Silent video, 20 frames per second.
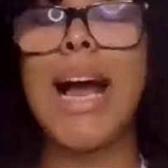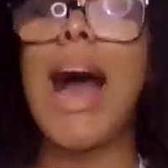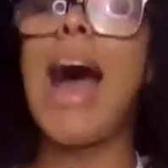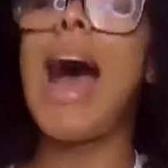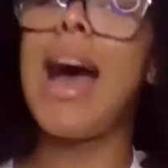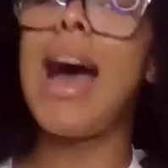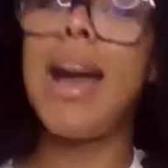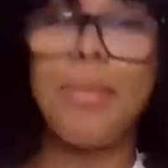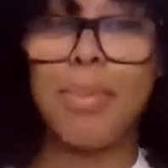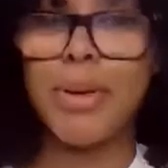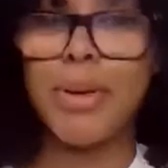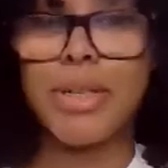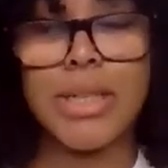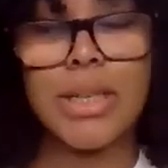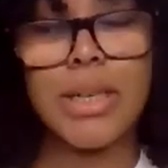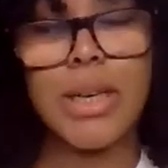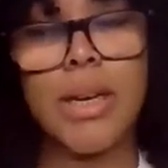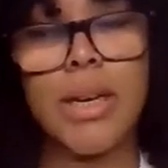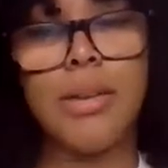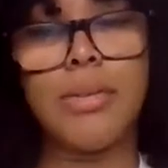I
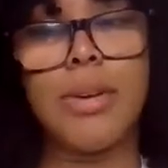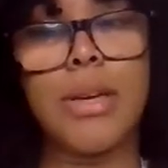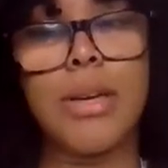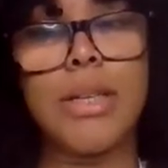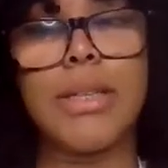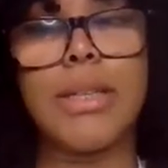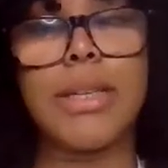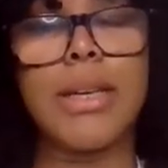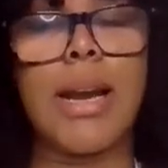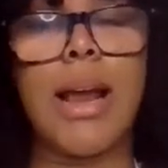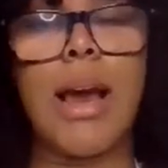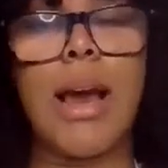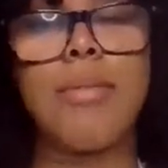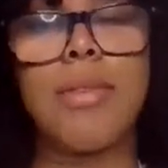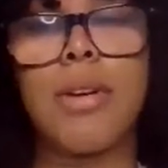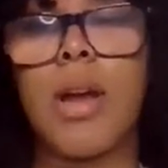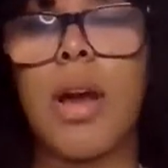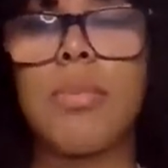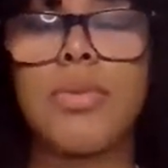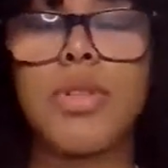personally really didn't have
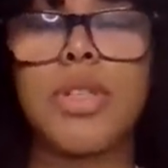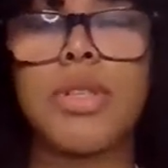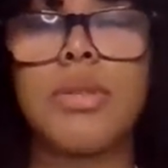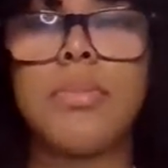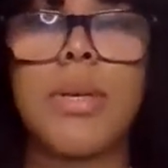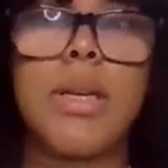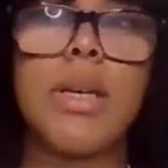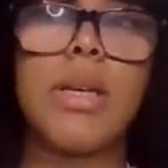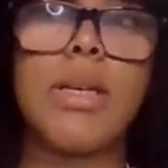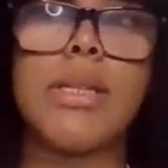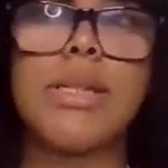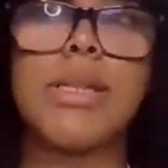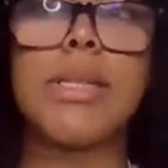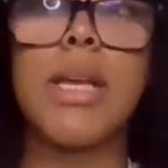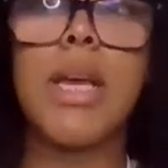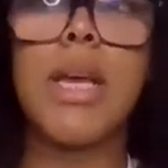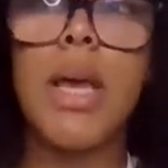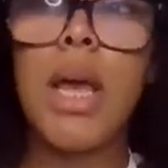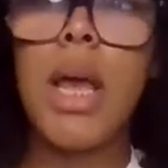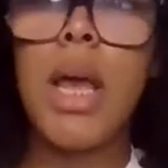an option
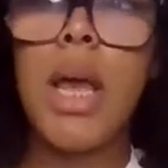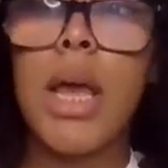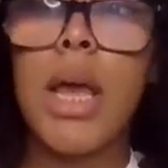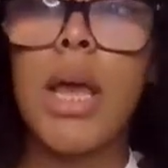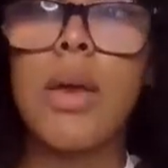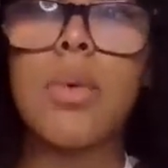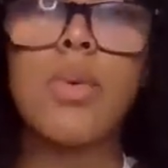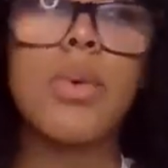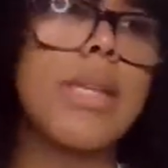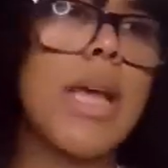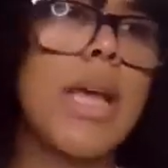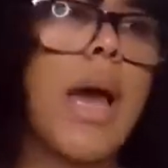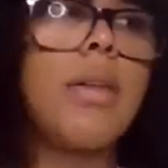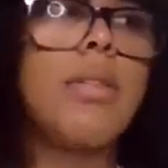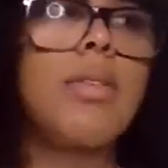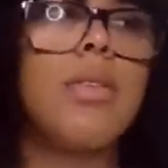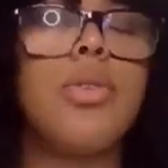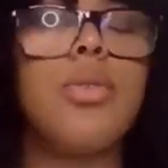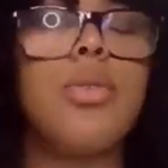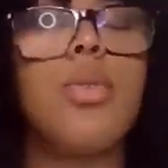because it was
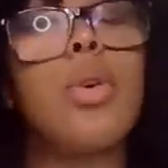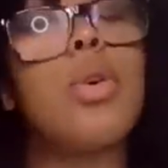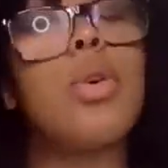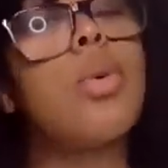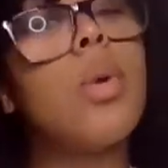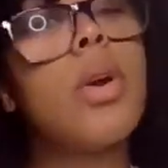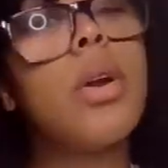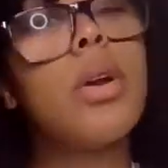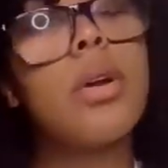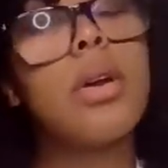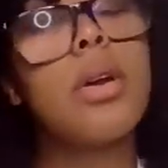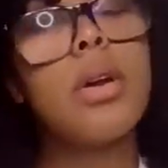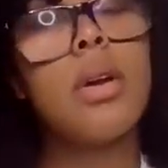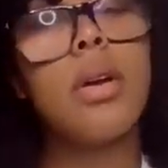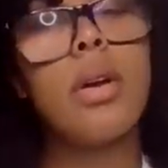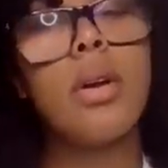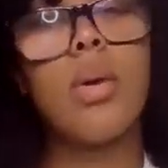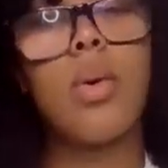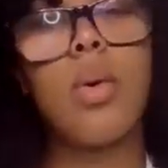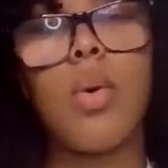either you go to work
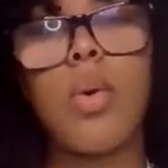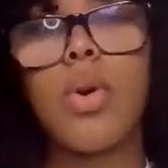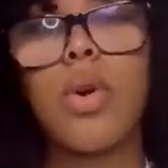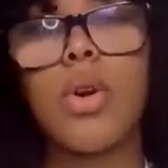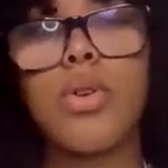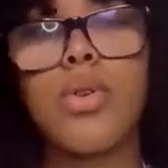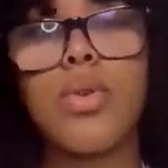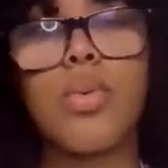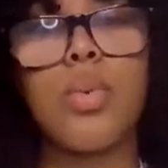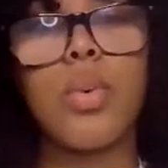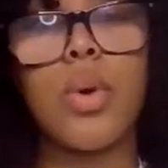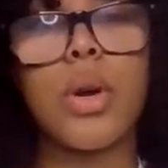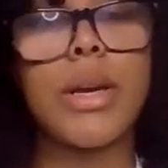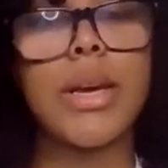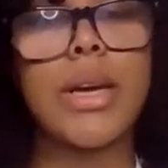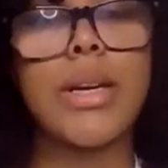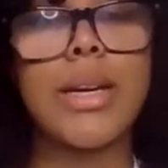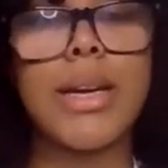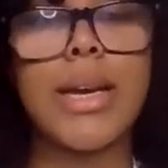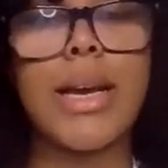or you were
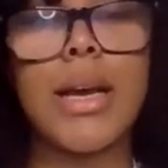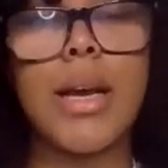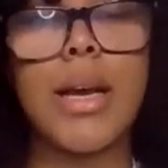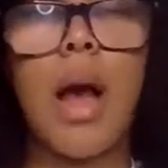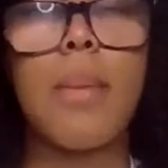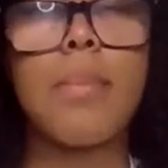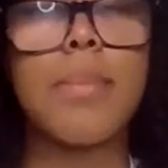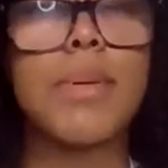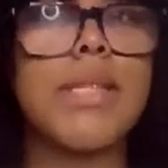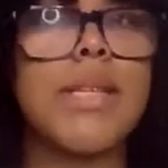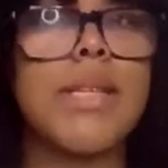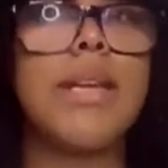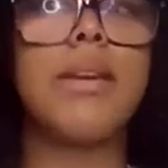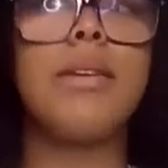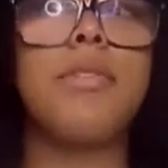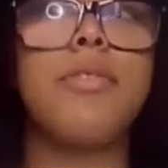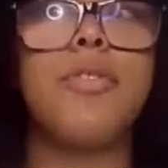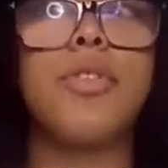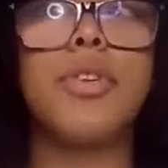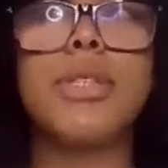gonna get
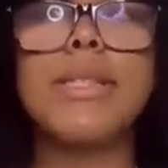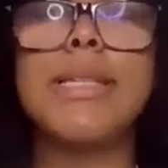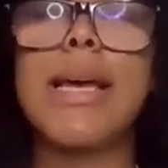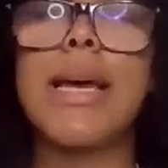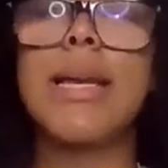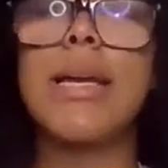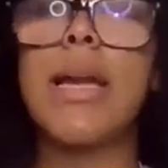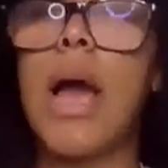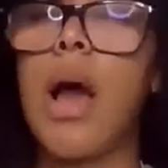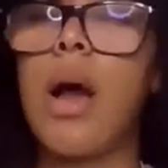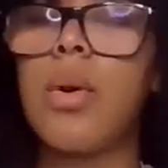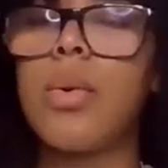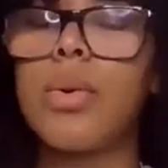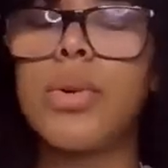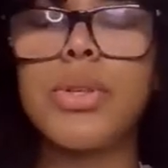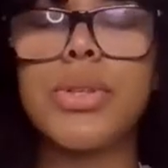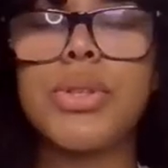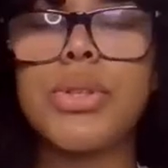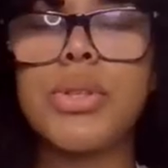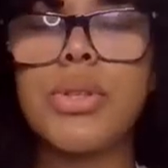compensated for 10
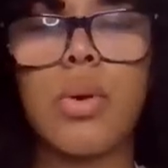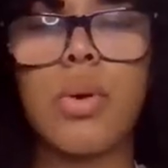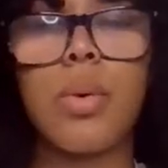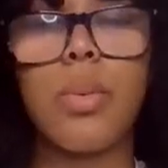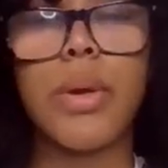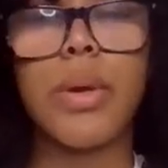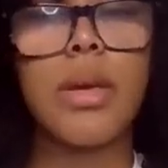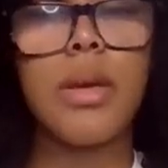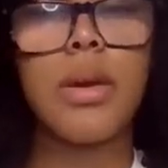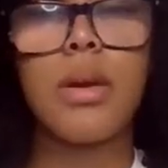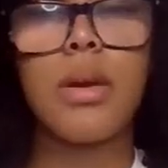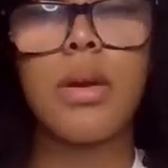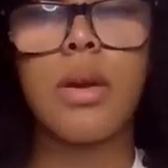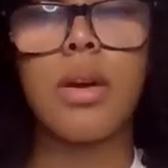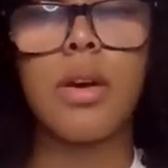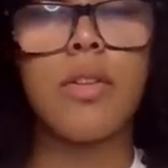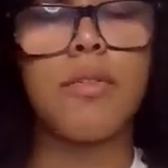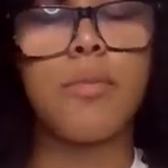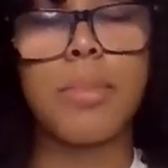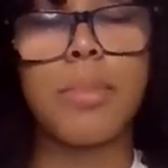hours a week
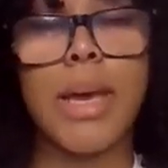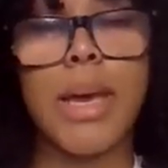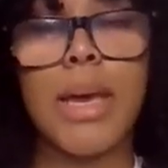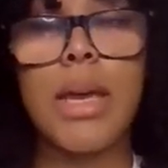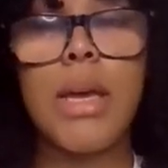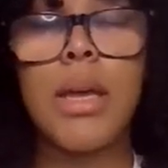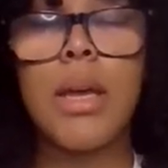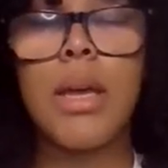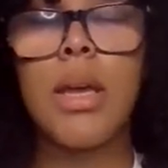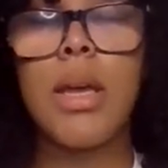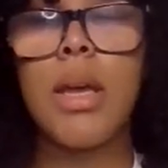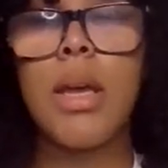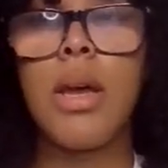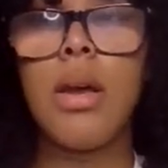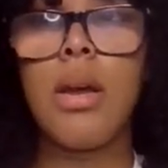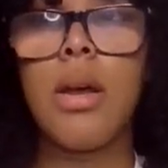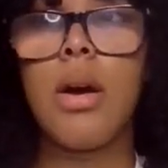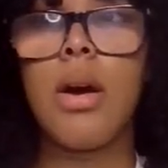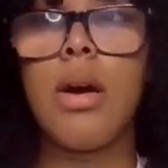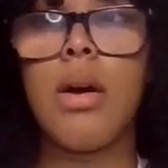of pay
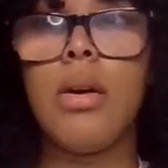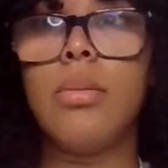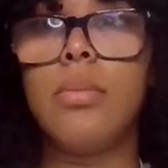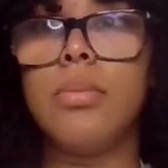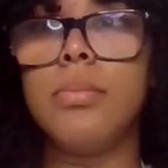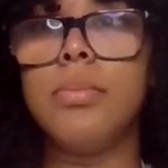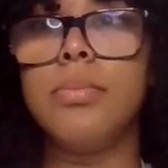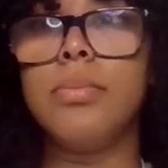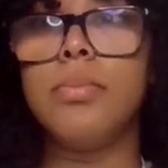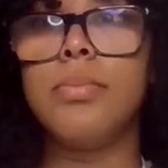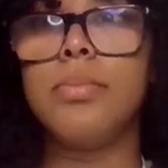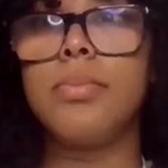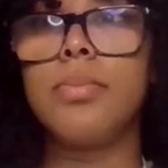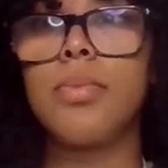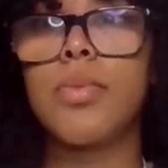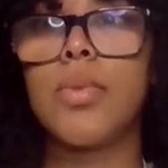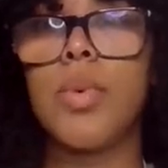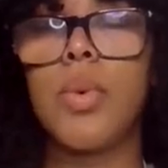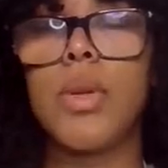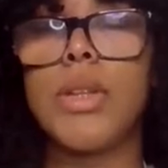um,
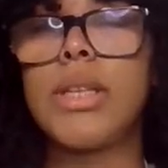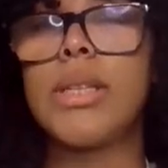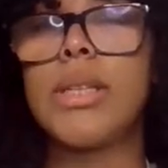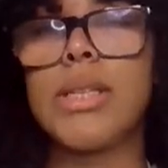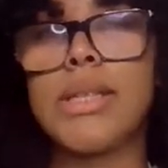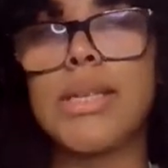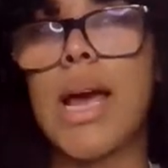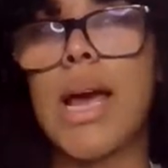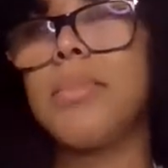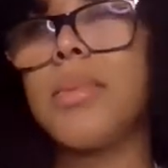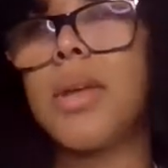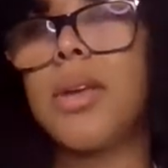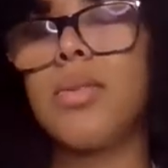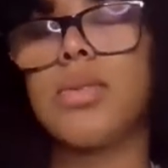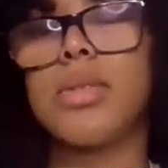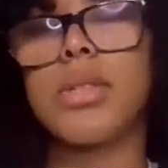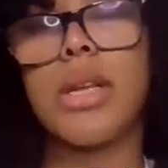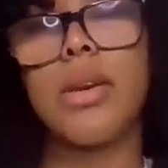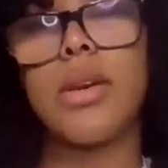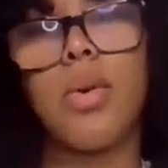within the time that you
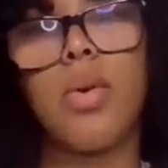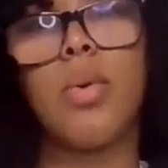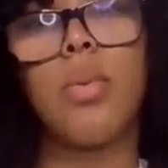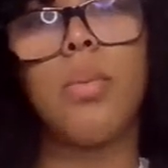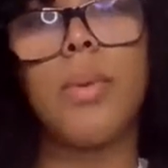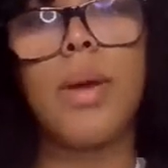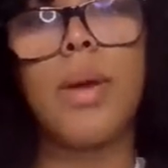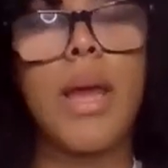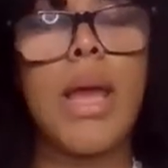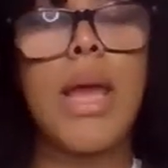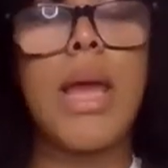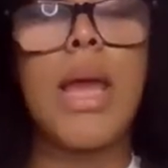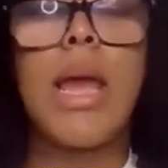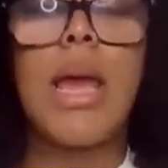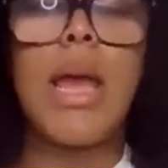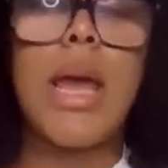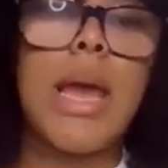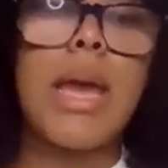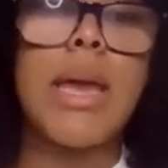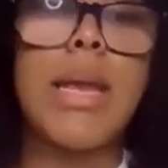stayed home.
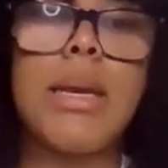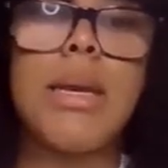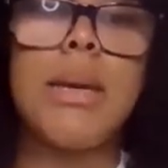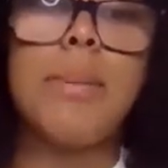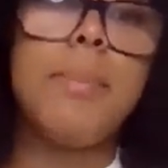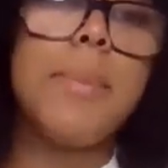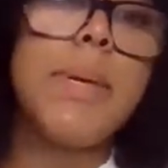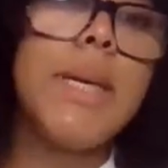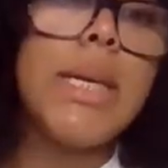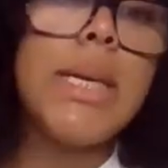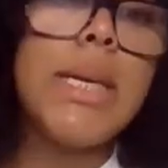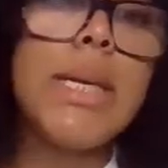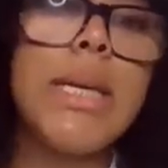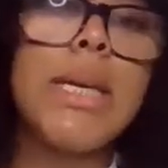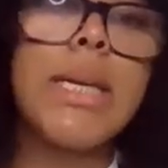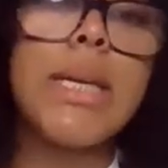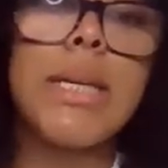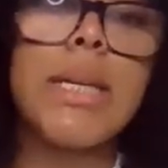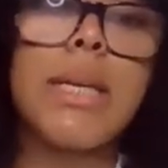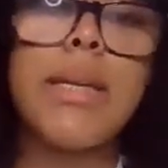And
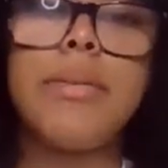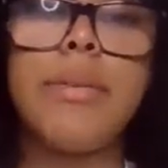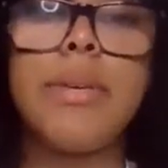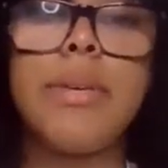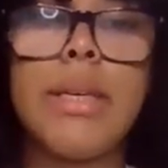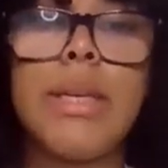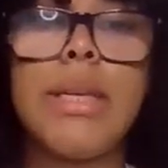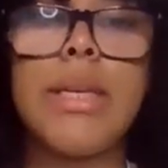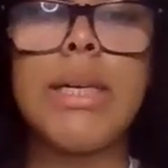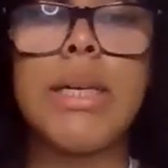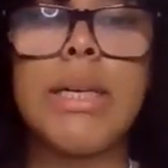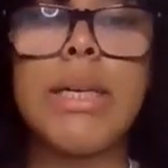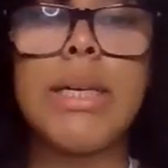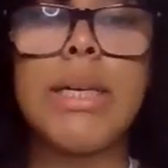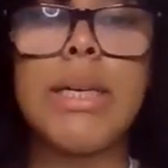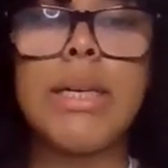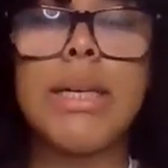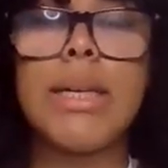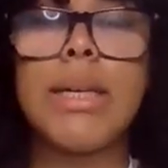me living